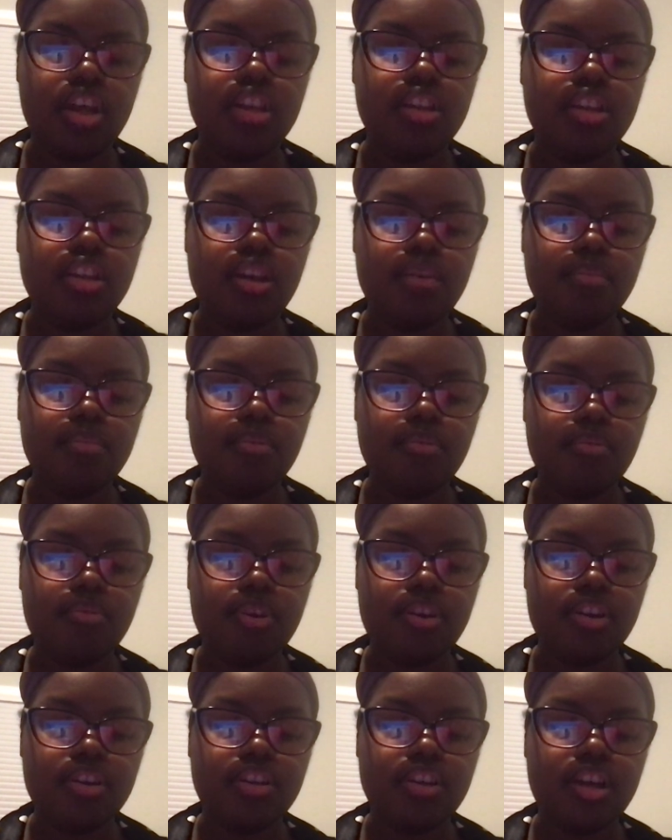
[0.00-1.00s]
Number
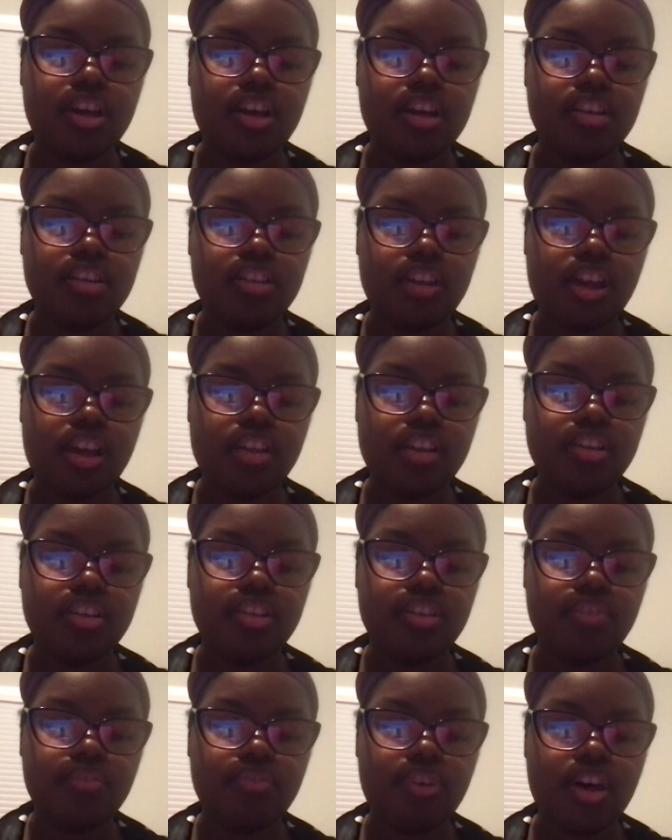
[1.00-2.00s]
1. Acknowledge
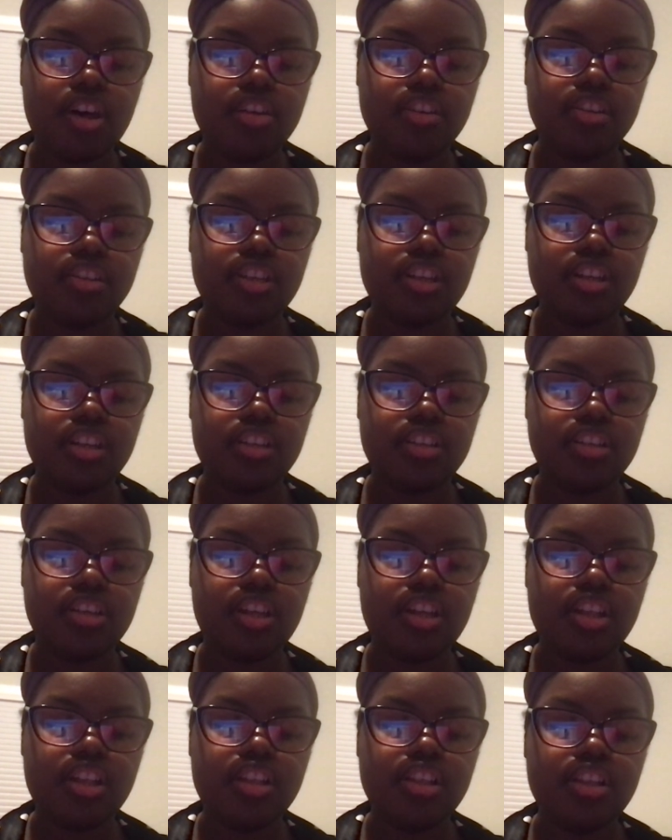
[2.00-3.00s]
and validate.
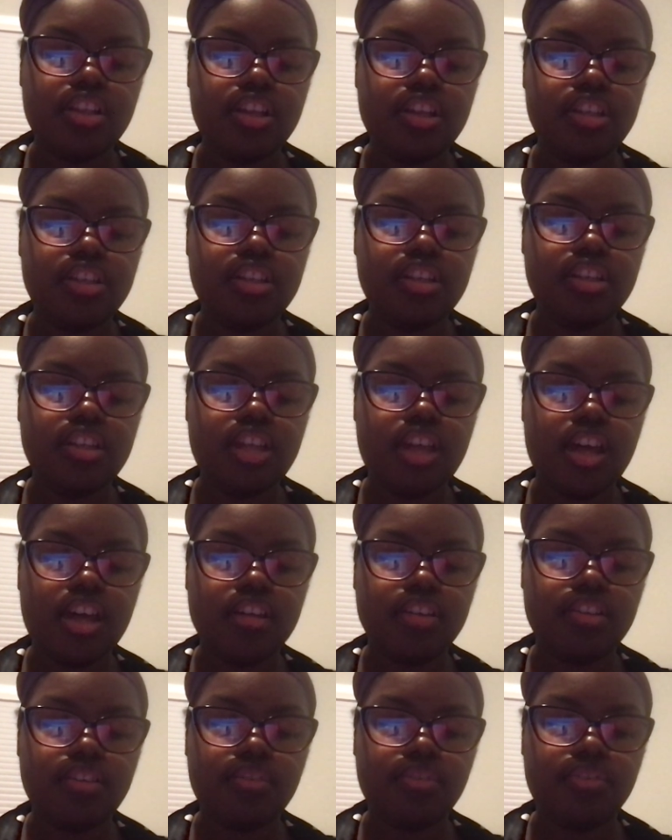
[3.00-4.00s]
Listen
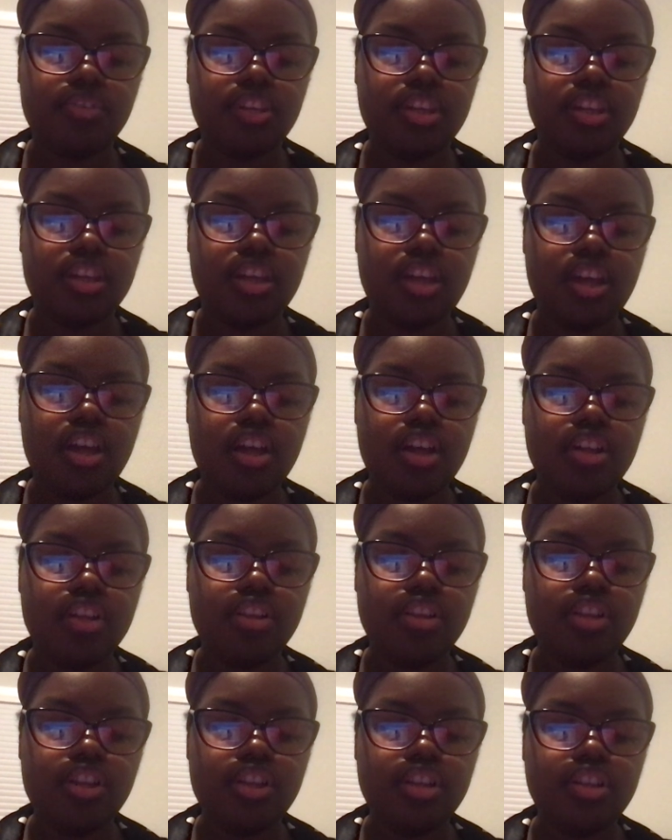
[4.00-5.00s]
actively.
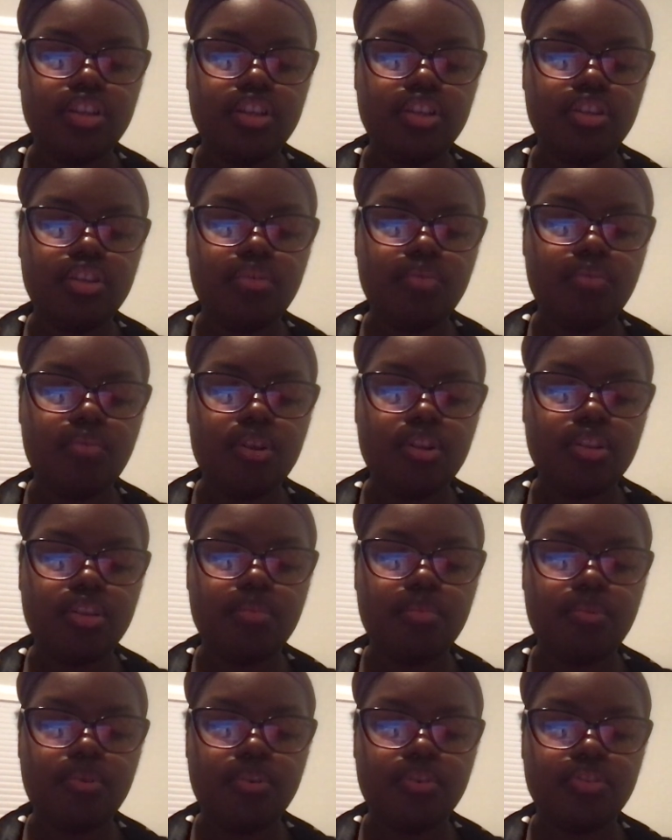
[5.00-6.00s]
Listen to what the
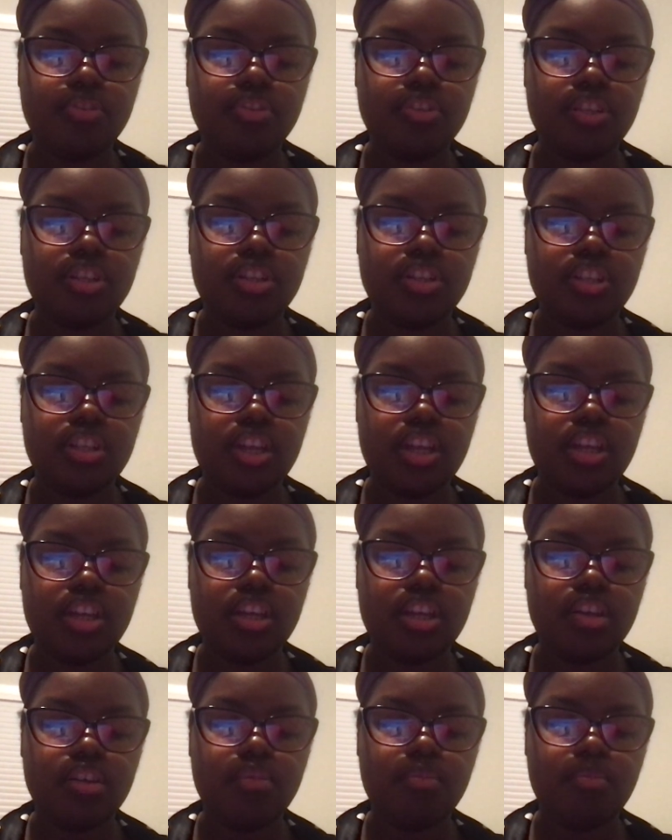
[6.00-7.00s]
person is
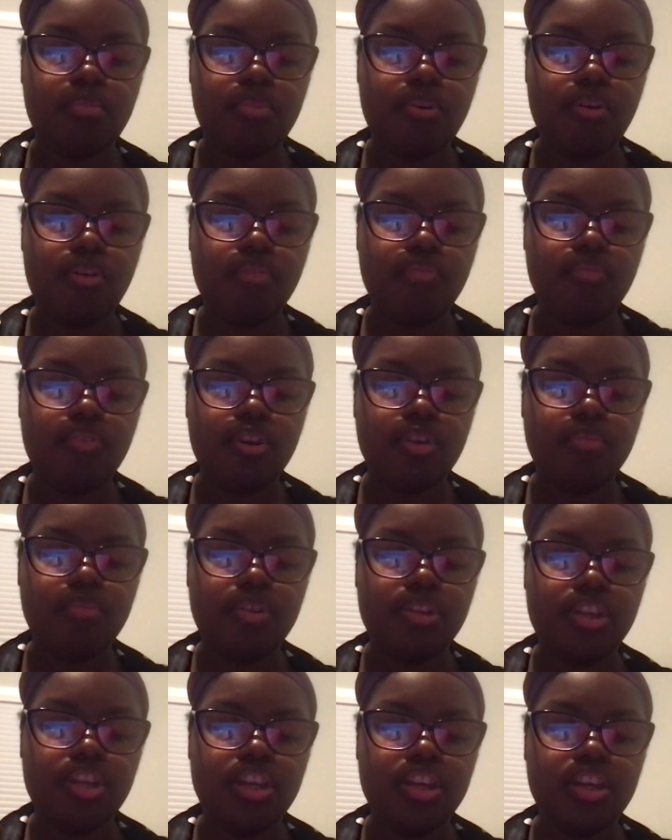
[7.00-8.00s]
saying, both
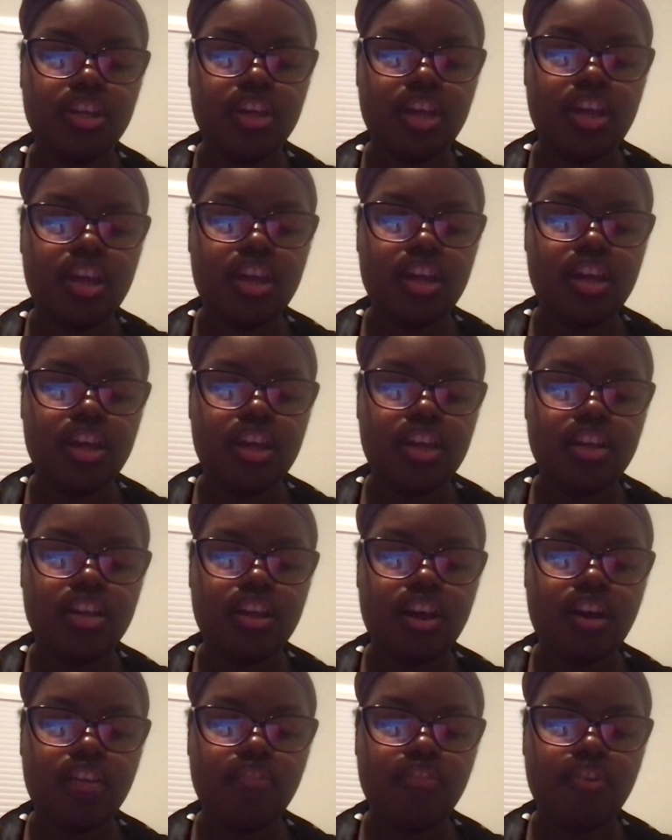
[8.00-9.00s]
verbally and
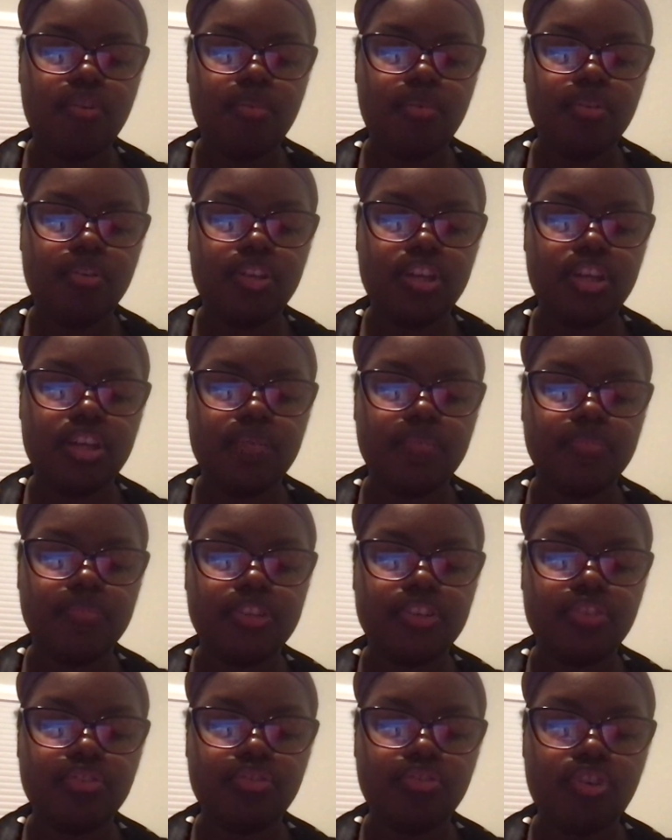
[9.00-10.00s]
non-verbally.
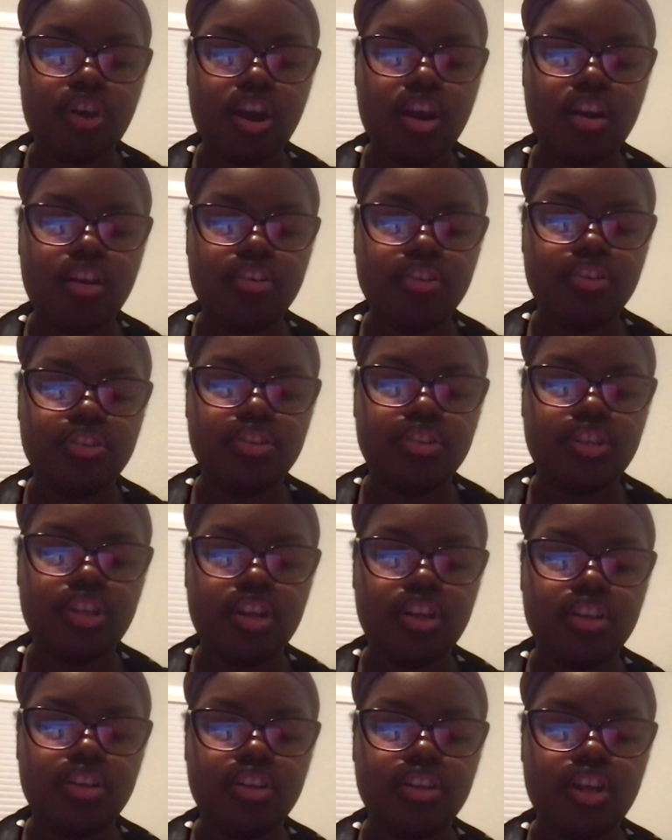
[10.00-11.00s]
Try to
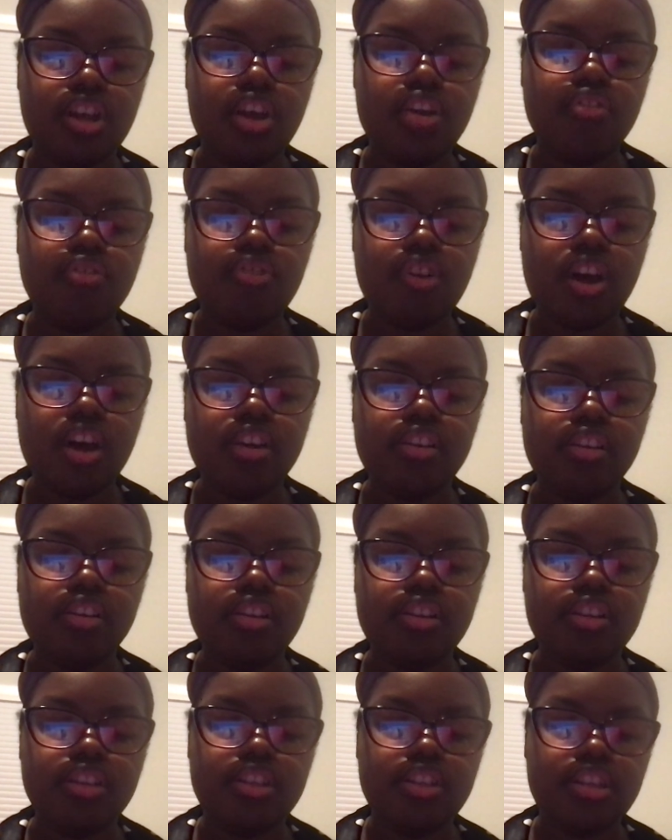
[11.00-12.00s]
understand
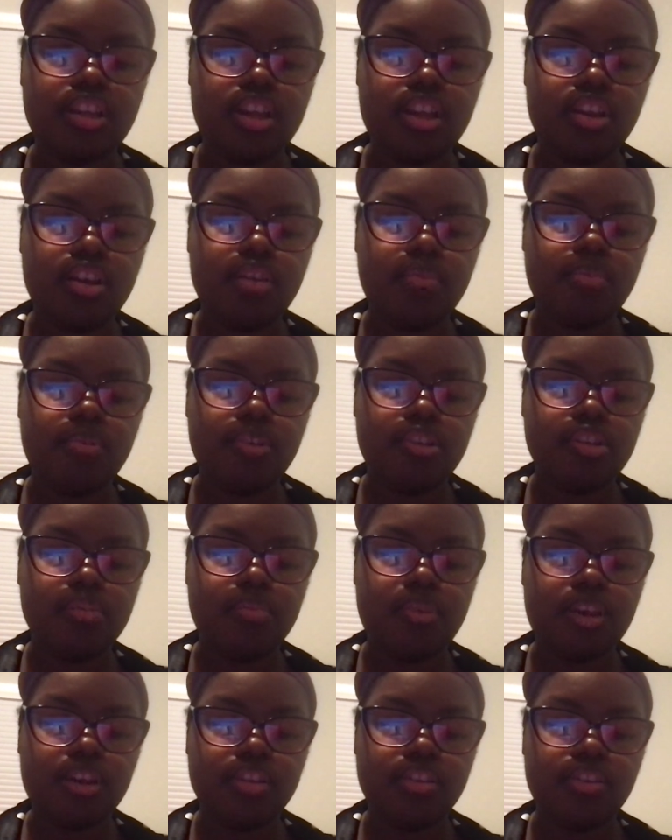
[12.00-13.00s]
their
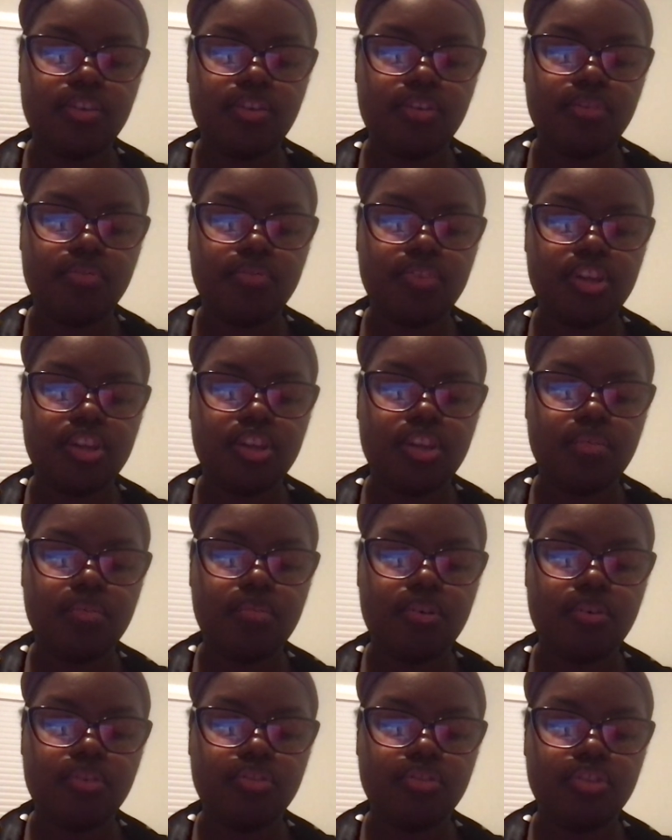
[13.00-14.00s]
perspective and
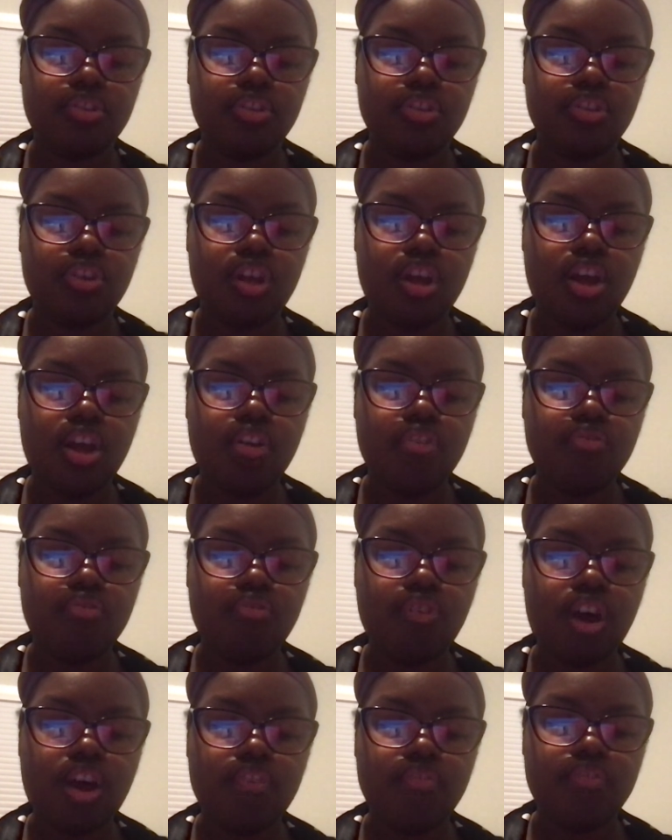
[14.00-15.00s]
emotion
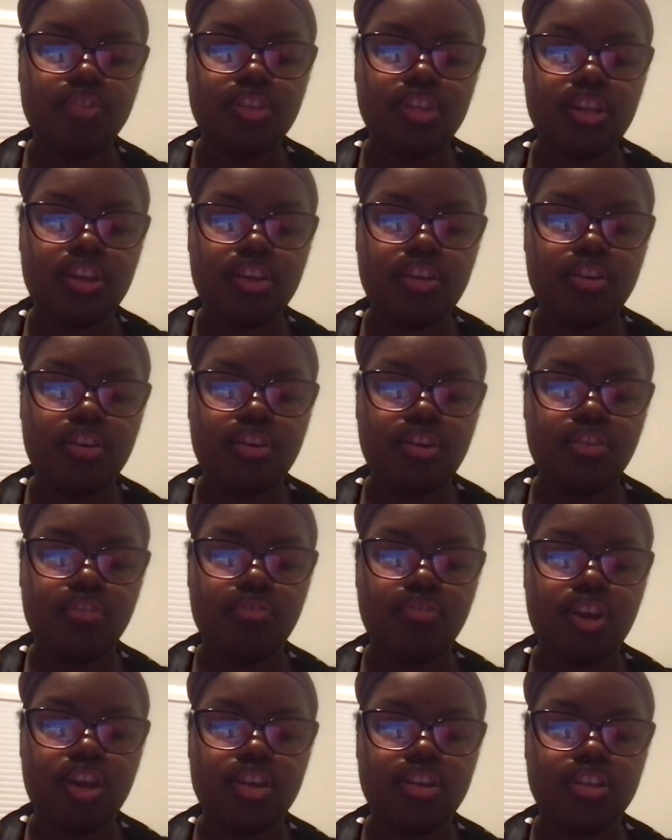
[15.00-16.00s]
driving their
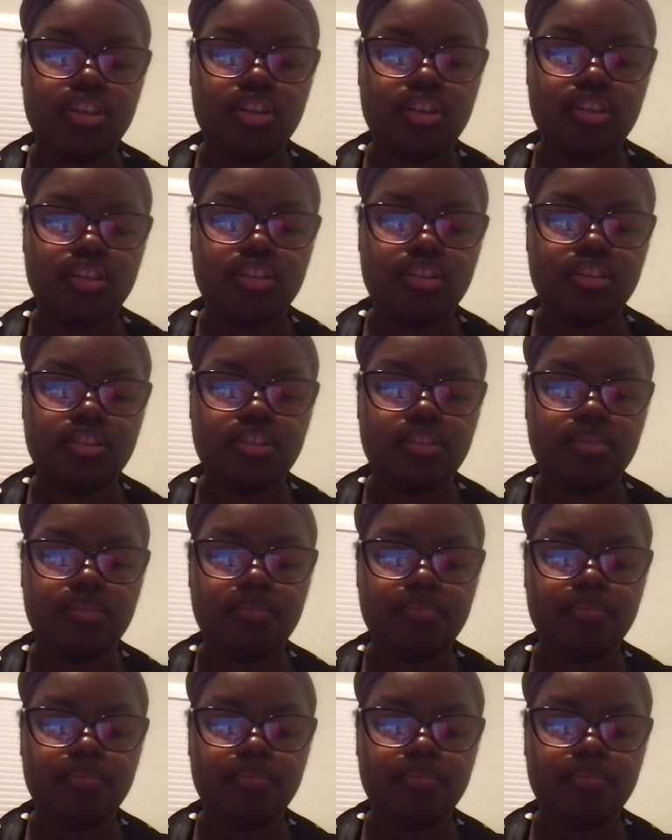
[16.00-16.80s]
aggressions.